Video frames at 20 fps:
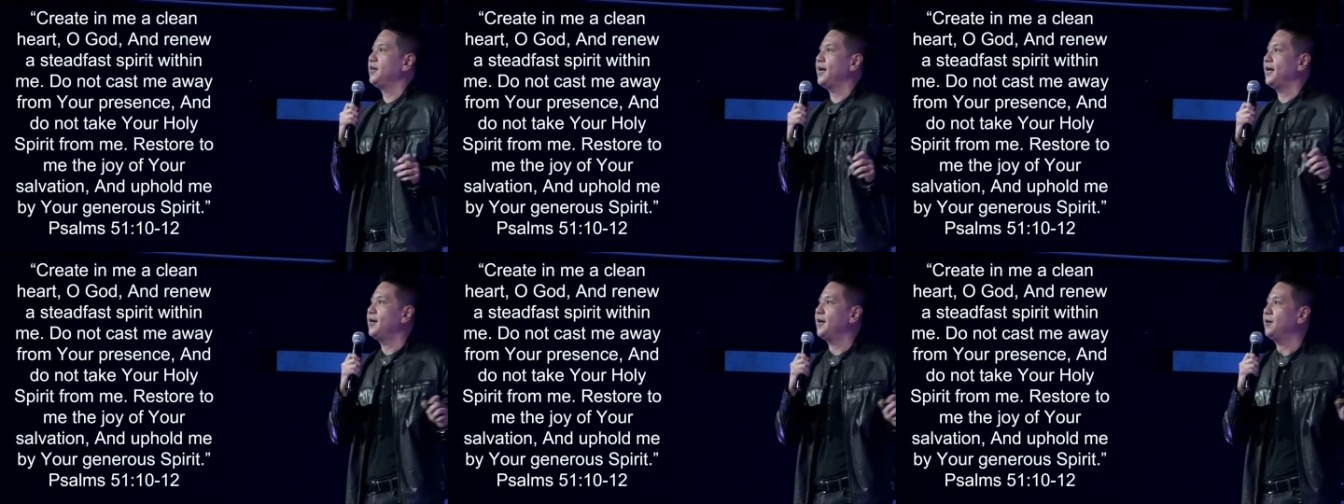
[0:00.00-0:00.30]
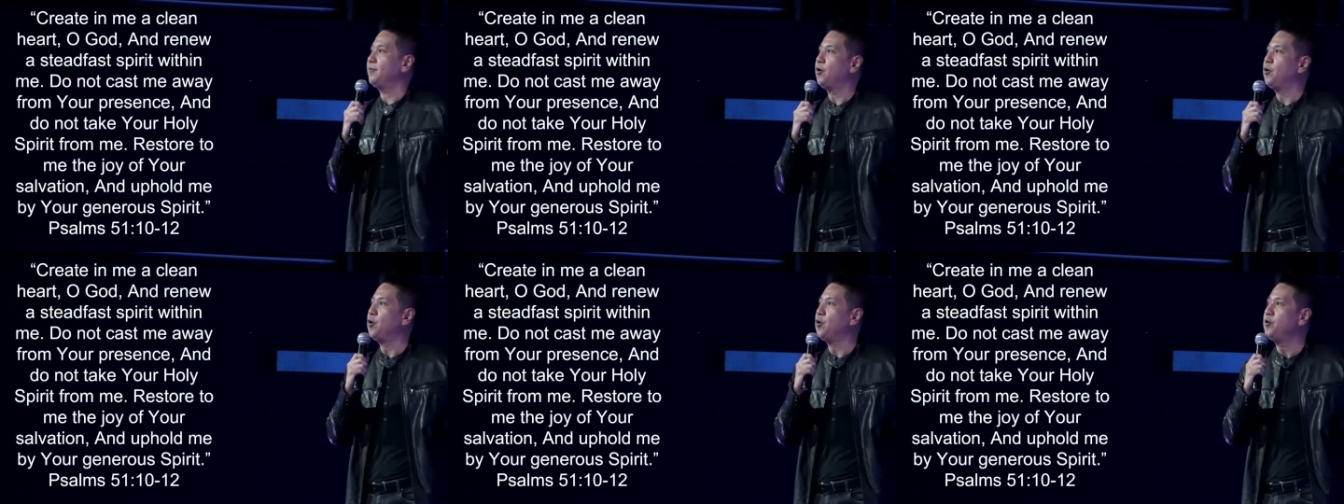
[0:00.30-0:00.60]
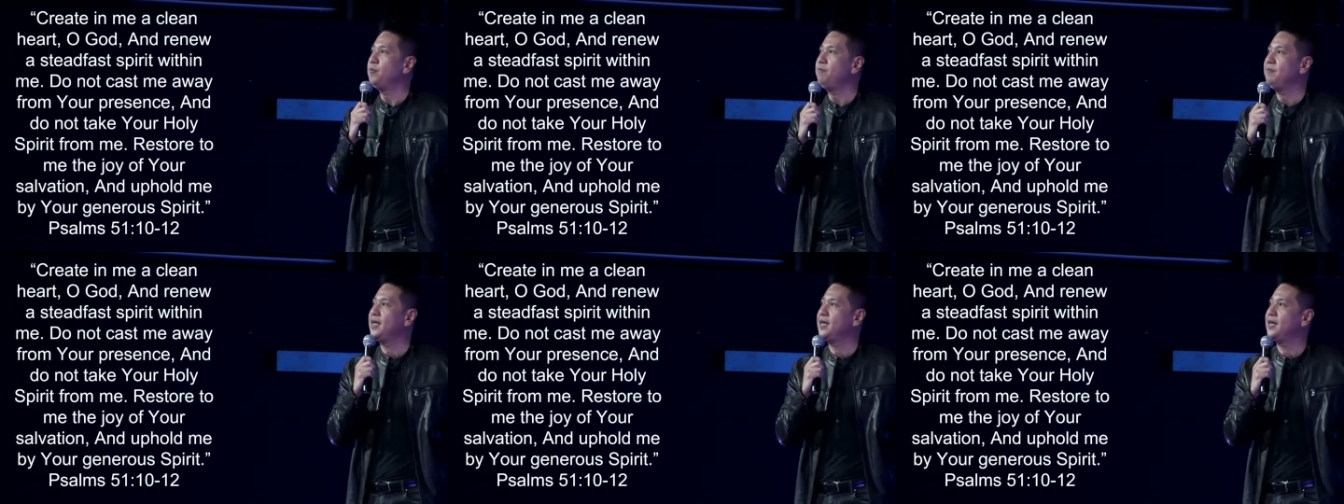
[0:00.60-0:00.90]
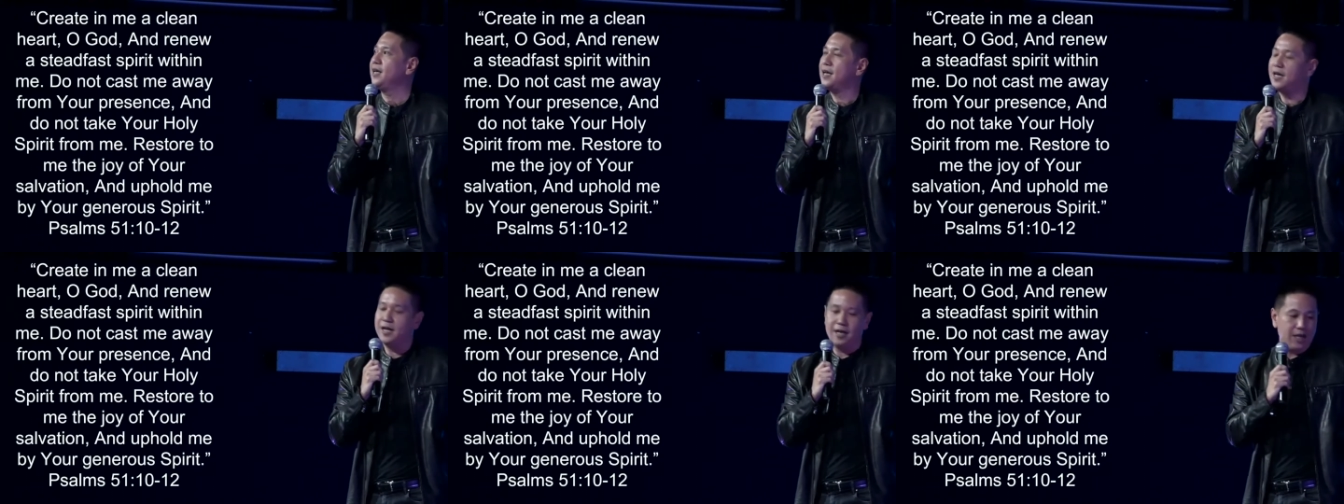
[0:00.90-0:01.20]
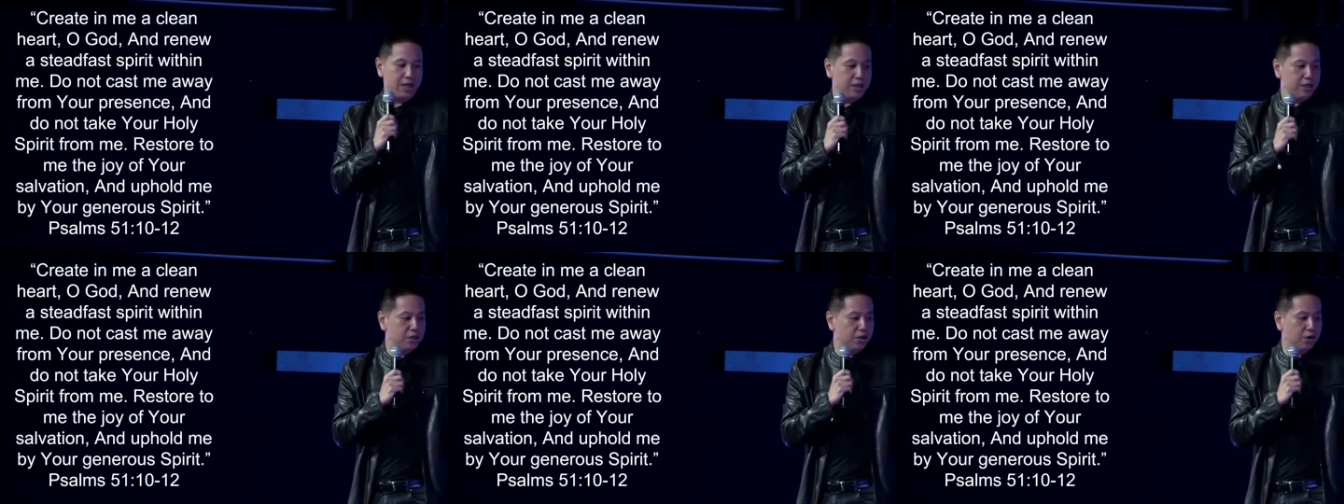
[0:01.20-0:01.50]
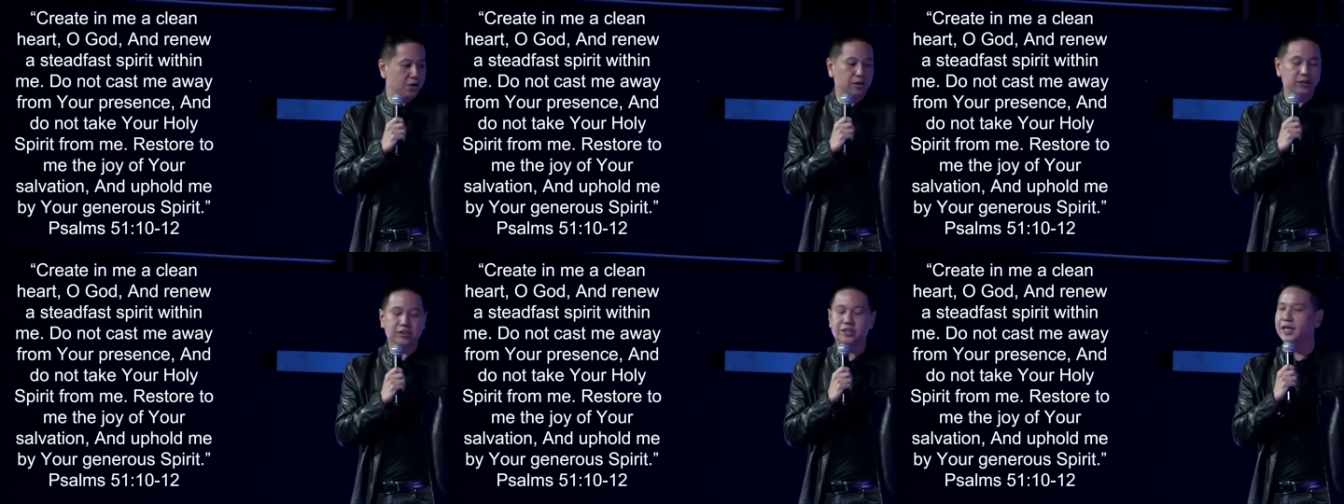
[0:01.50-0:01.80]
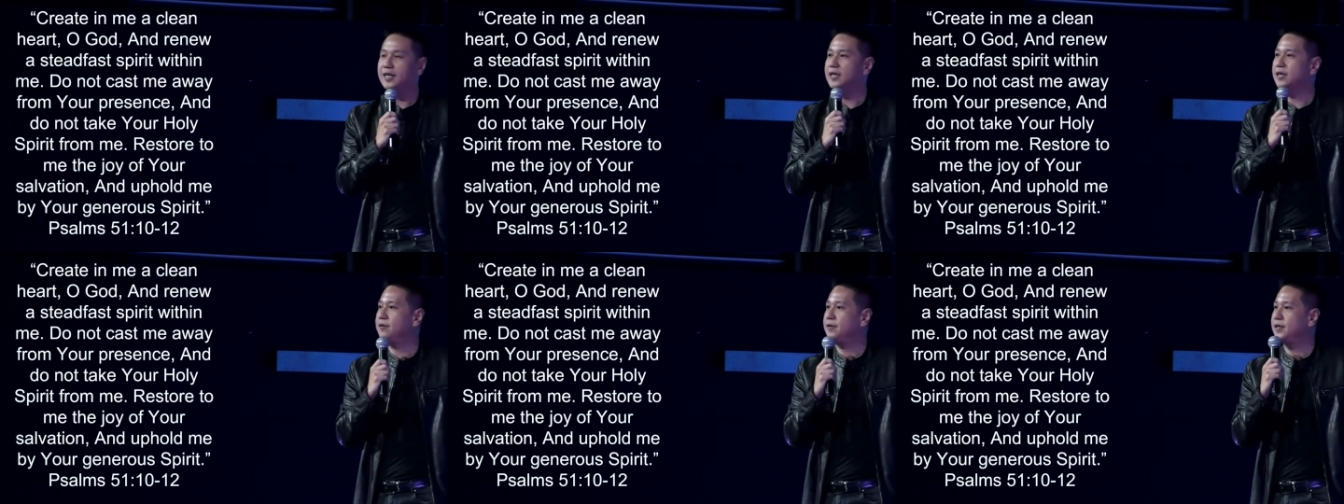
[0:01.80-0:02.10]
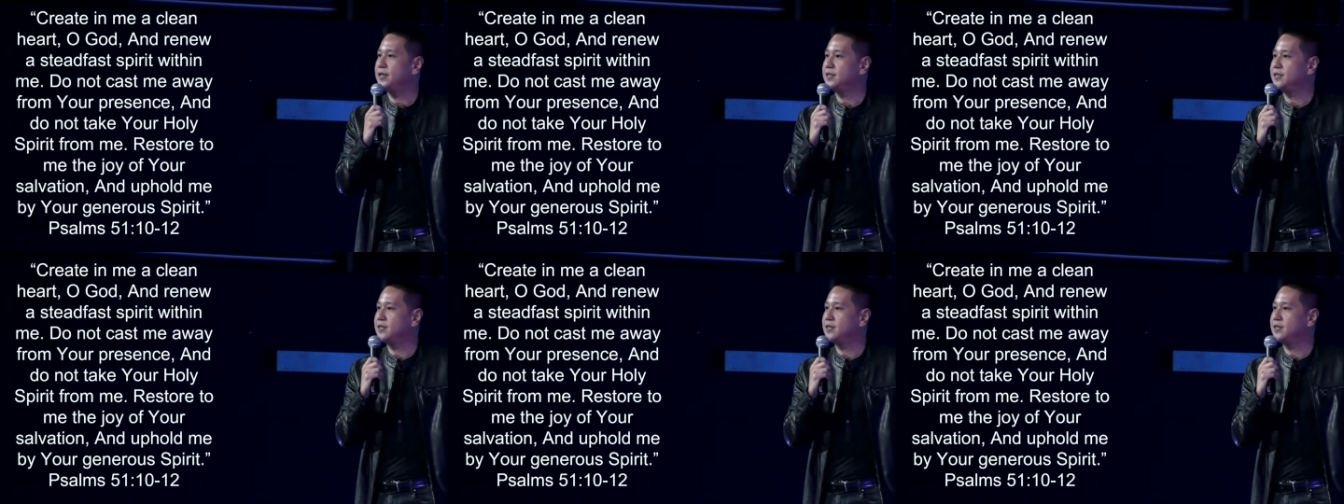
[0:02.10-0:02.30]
and uphold me in your generous